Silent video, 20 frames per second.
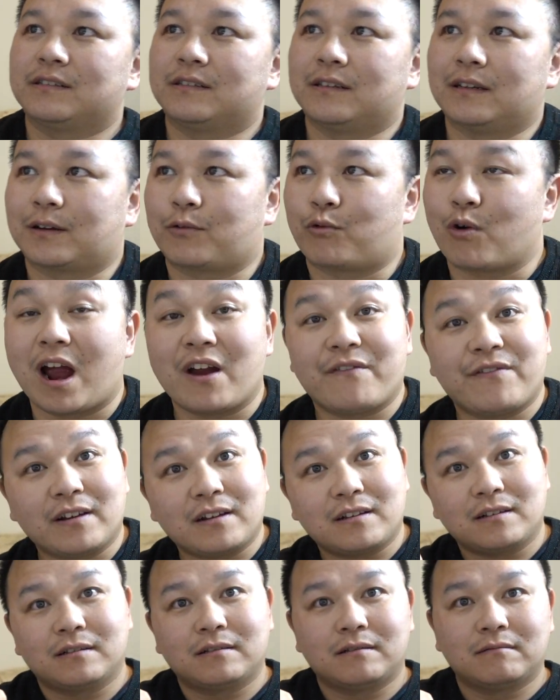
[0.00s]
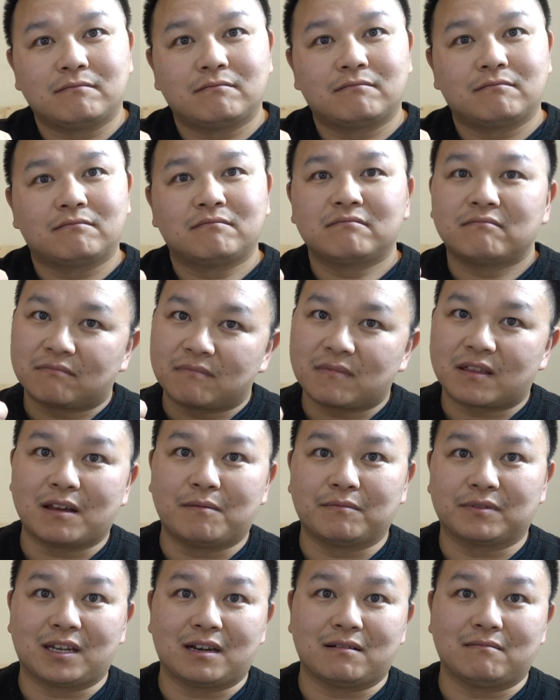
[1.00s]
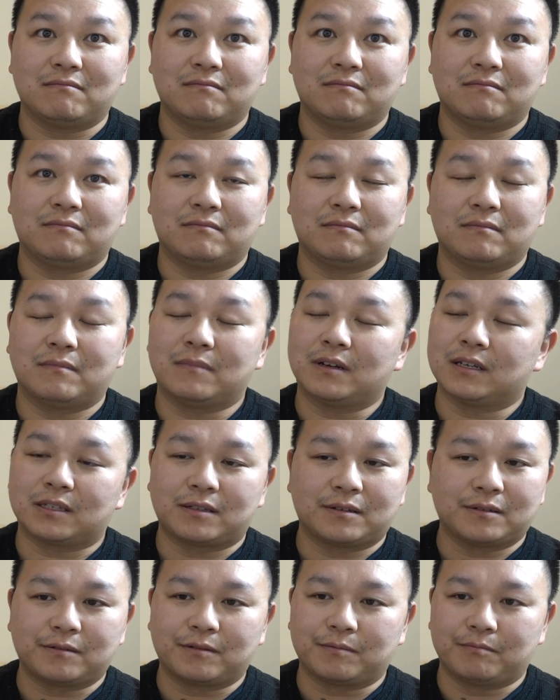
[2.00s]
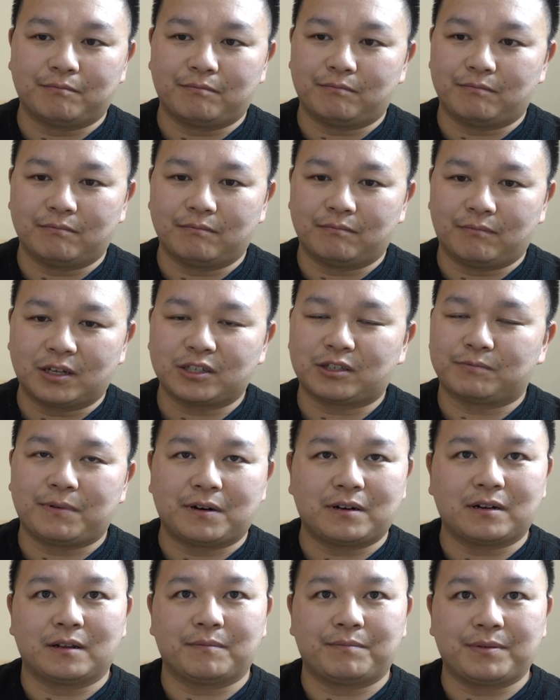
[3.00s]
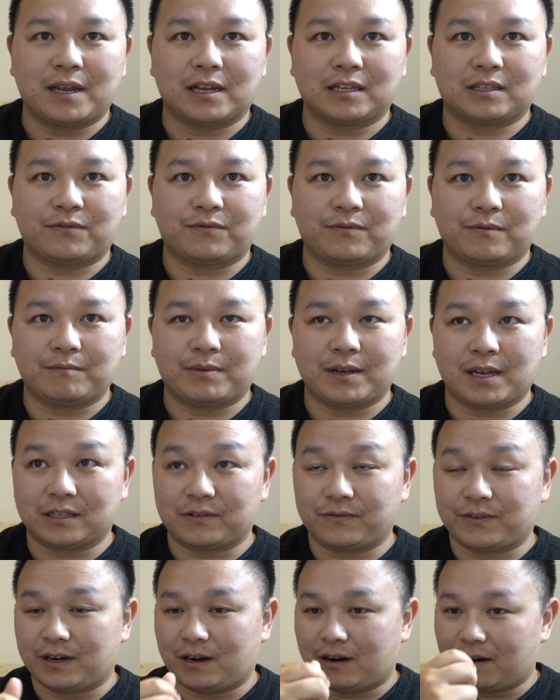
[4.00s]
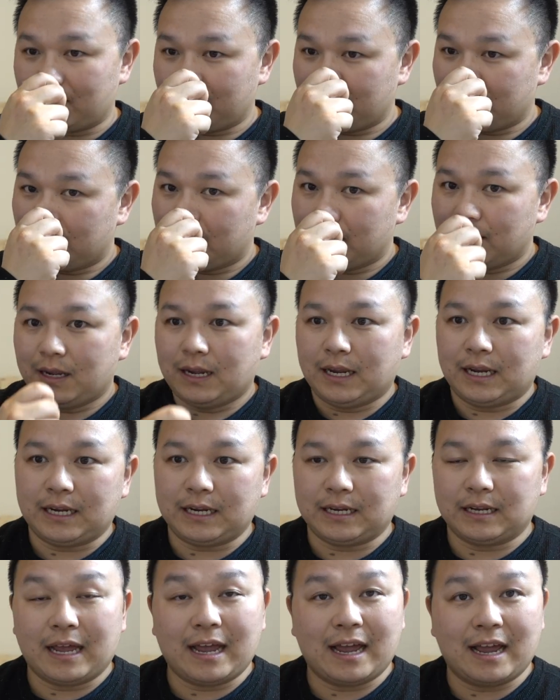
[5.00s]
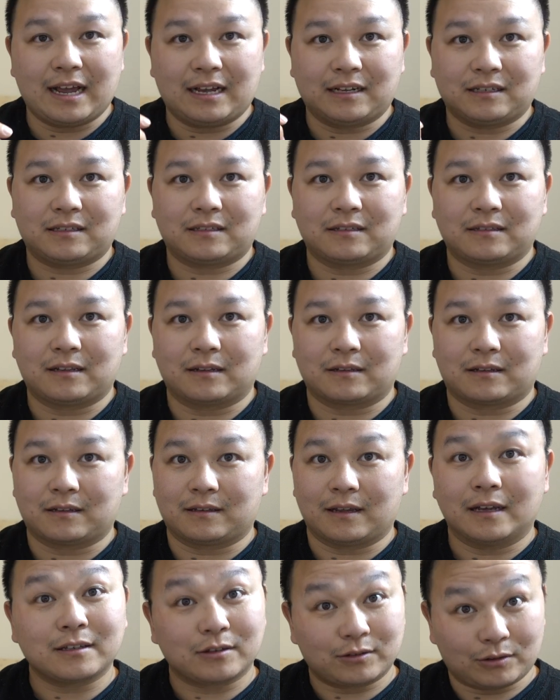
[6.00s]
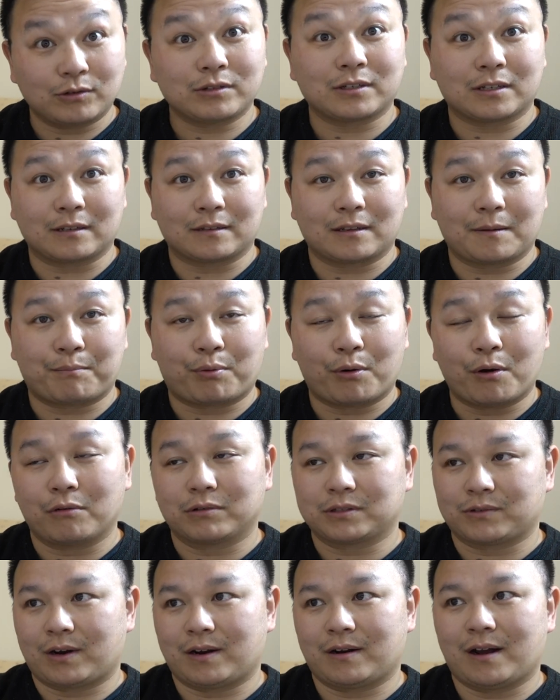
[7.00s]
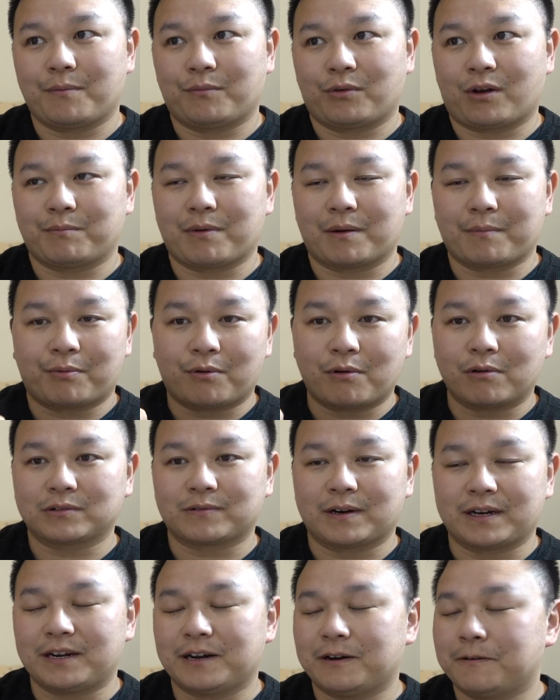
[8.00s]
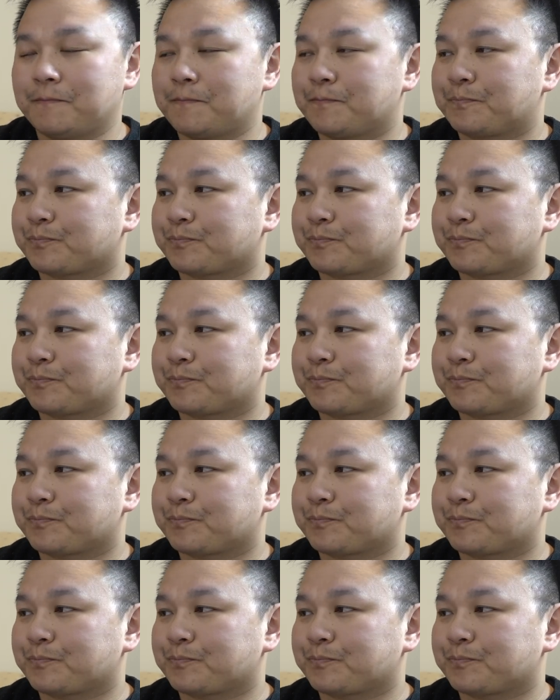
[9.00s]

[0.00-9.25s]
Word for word: The graphic, thumbs up. This is much better than PSVR. It has those are the pros, right? I'm talking about pros right now.